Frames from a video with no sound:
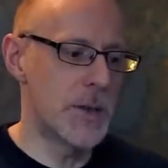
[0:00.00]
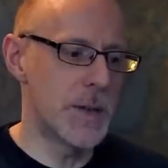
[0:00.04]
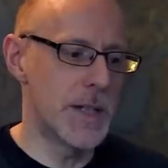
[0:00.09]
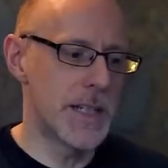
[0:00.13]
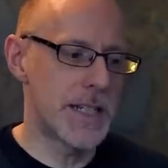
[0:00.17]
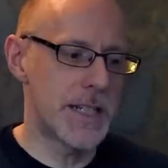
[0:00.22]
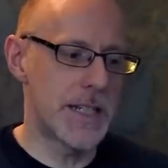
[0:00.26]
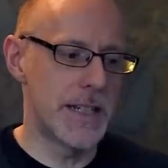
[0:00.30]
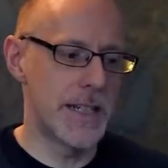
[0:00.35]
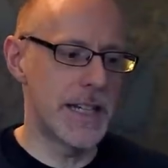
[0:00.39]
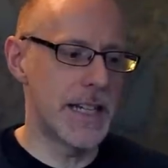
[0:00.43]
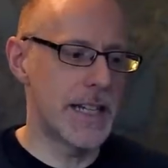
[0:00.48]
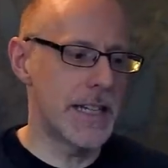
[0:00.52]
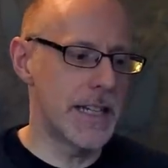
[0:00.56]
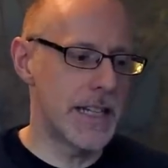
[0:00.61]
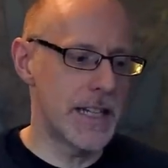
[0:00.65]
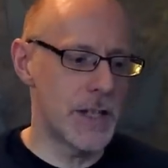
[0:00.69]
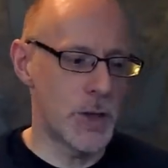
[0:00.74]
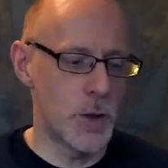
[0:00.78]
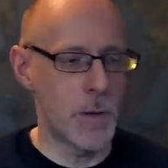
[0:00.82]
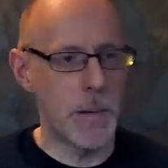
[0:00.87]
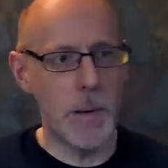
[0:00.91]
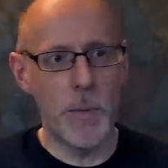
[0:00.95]
to us and they
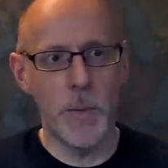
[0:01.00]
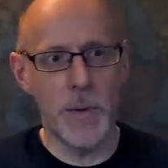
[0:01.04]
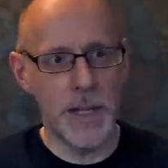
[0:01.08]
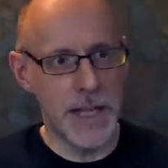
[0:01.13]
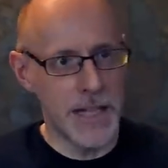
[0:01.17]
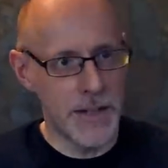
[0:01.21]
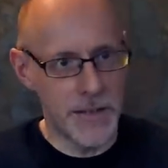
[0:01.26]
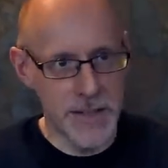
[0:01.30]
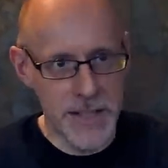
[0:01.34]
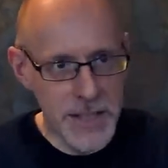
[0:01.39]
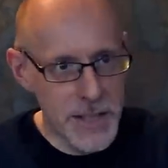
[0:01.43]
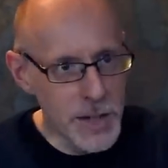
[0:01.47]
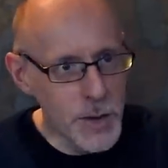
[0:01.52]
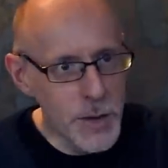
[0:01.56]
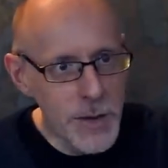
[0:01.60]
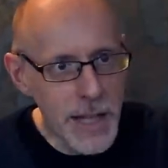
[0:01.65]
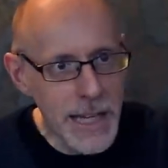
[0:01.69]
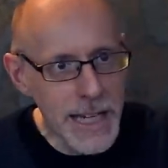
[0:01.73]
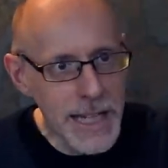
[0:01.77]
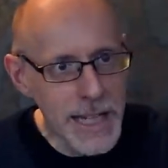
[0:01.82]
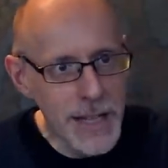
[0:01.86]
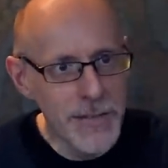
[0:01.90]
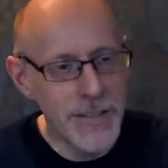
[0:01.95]
talk about what they're going to do
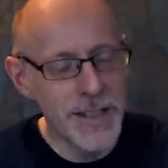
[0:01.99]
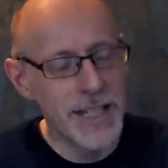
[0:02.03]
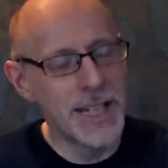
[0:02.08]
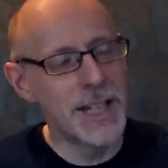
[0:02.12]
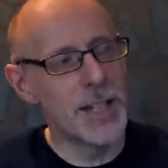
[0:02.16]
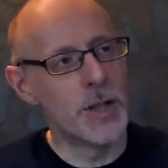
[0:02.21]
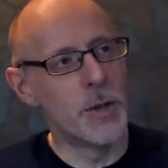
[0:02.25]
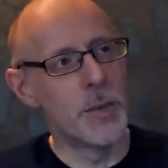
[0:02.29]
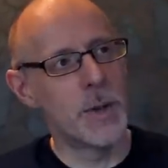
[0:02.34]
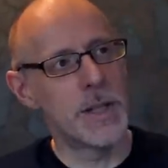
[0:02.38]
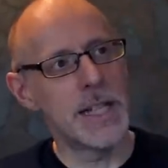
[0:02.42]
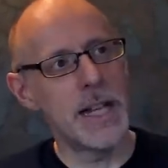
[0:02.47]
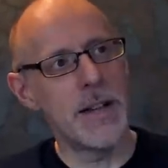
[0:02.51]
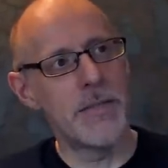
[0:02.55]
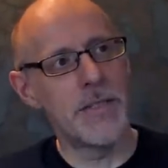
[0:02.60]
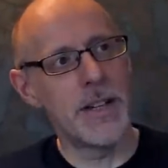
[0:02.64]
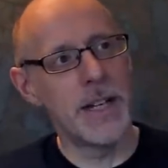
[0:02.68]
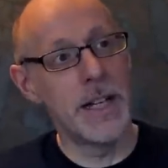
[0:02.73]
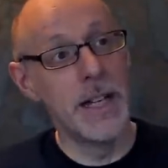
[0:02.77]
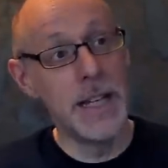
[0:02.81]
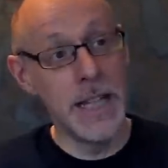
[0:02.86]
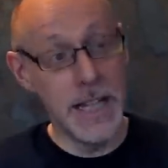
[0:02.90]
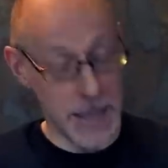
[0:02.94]
that evening or
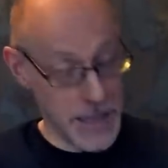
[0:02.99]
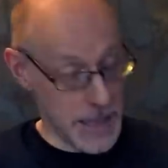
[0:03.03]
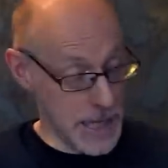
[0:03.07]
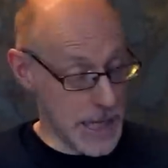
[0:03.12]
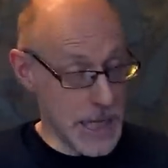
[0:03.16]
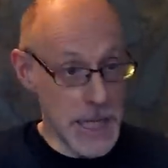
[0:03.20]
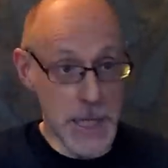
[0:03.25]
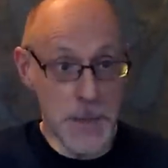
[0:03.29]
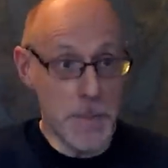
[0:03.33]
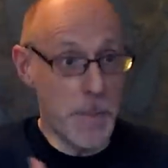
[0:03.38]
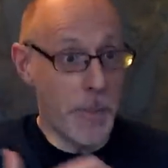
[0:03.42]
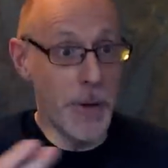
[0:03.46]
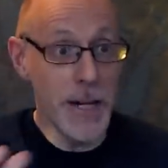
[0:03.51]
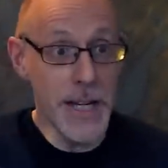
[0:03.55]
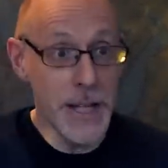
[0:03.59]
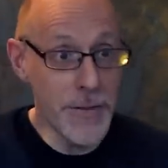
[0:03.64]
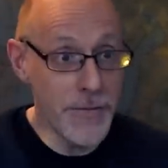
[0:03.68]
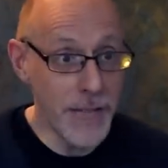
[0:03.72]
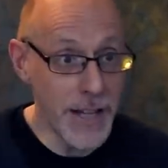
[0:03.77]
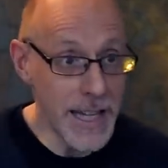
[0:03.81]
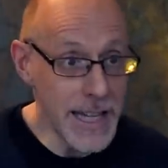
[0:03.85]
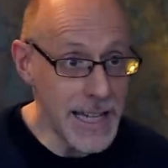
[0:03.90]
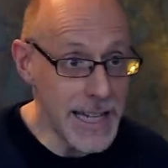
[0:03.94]
whatever, it's pretty
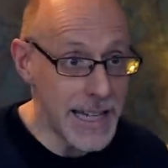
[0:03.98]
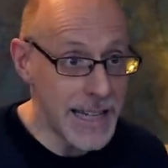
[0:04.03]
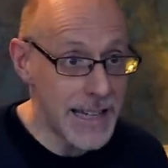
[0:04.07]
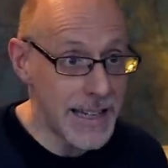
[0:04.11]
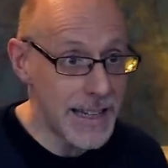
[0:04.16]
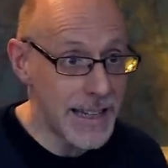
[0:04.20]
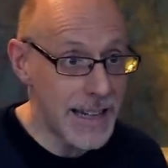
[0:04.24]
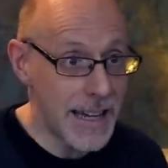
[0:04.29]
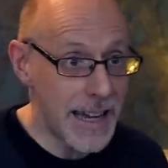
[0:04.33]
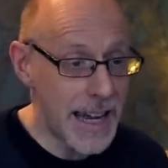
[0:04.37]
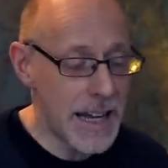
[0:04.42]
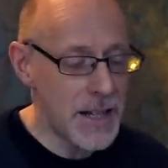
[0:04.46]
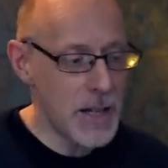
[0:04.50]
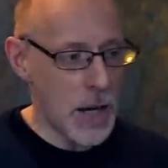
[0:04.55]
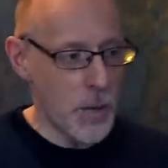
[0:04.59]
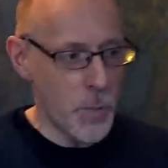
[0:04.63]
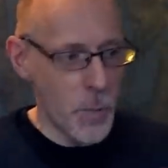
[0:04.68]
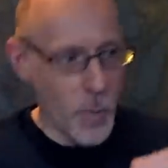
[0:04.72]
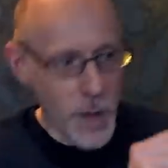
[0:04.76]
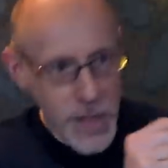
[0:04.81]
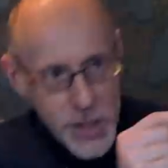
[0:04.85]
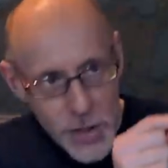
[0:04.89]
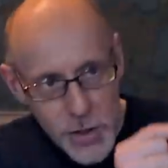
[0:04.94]
vague.
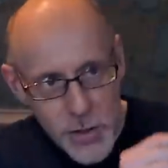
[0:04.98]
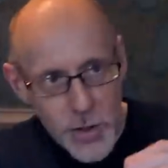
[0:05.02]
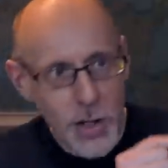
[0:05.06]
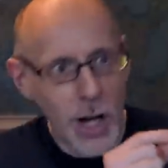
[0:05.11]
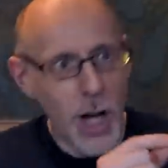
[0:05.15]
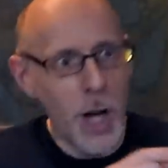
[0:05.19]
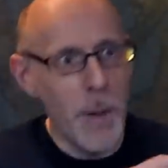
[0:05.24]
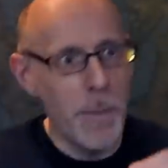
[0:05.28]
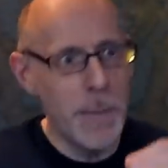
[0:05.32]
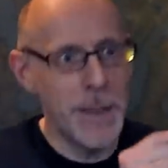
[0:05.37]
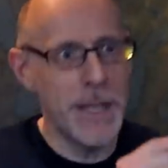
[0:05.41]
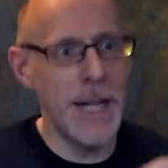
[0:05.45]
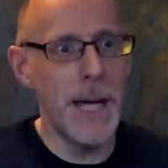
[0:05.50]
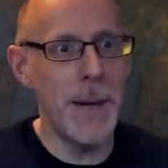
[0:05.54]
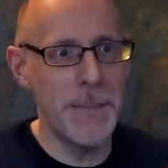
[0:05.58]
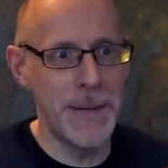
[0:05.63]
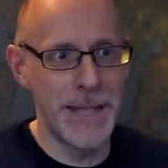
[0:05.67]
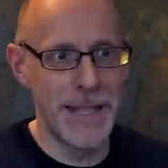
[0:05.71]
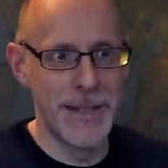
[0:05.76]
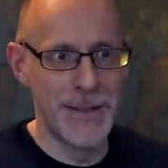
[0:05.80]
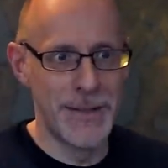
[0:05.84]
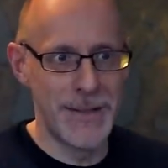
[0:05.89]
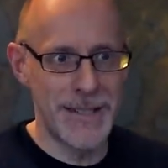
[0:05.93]
And we sharpen
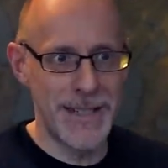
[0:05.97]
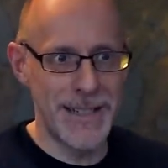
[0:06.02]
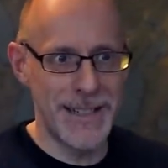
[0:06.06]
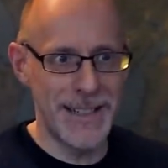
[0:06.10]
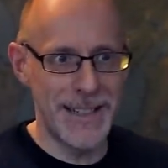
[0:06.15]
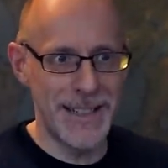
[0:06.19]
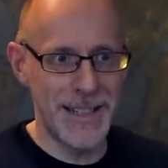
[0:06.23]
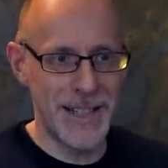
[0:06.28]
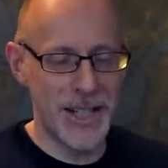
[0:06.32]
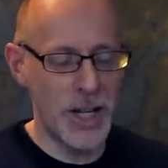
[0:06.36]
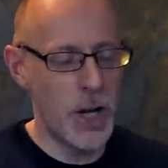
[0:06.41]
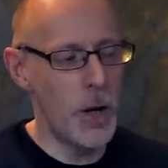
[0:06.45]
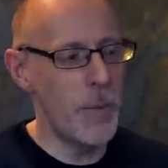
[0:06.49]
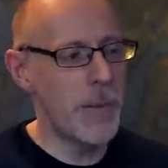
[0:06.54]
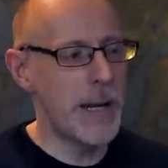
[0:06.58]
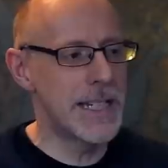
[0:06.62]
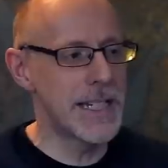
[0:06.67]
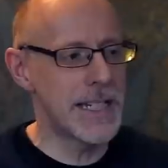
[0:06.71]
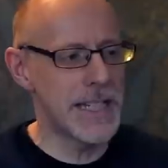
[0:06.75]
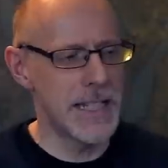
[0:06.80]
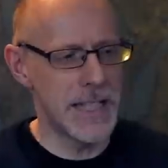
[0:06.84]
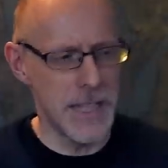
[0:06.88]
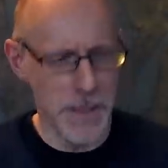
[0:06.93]
up those
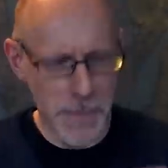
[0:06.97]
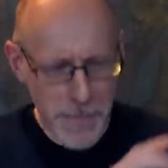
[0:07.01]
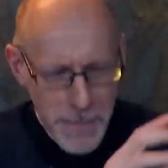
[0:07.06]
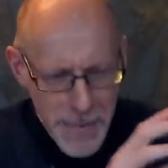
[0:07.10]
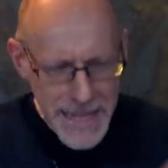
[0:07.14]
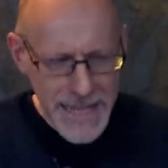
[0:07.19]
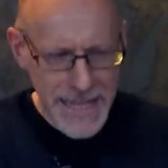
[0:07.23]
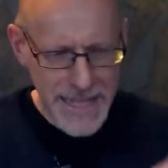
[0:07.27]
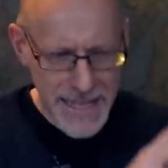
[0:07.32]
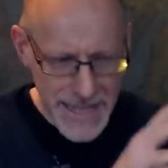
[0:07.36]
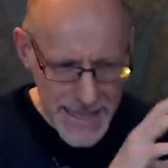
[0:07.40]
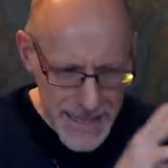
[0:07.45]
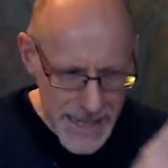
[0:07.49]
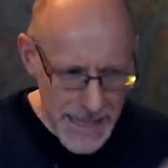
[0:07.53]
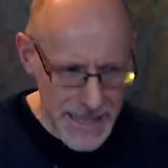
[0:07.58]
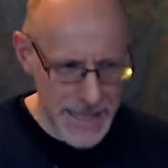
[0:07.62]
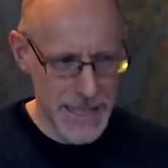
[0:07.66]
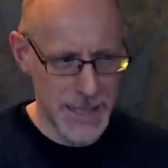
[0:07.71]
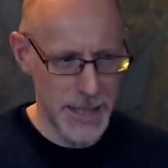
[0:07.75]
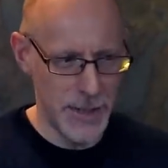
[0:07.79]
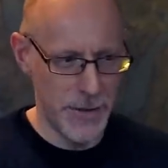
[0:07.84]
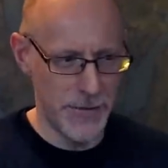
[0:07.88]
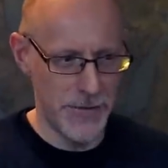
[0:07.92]
comments to make
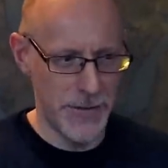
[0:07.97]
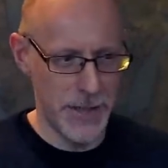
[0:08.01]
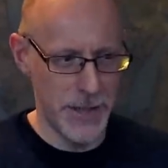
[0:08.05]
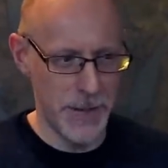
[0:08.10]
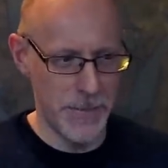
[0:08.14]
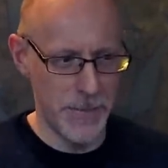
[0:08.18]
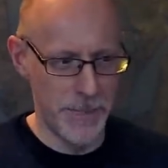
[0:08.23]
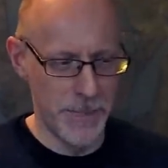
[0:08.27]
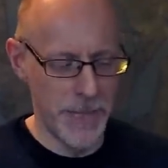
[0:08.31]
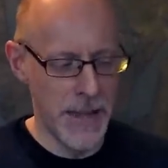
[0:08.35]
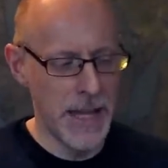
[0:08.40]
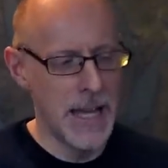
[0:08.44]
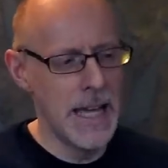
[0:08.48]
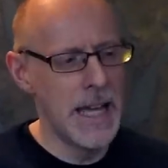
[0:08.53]
sense of them.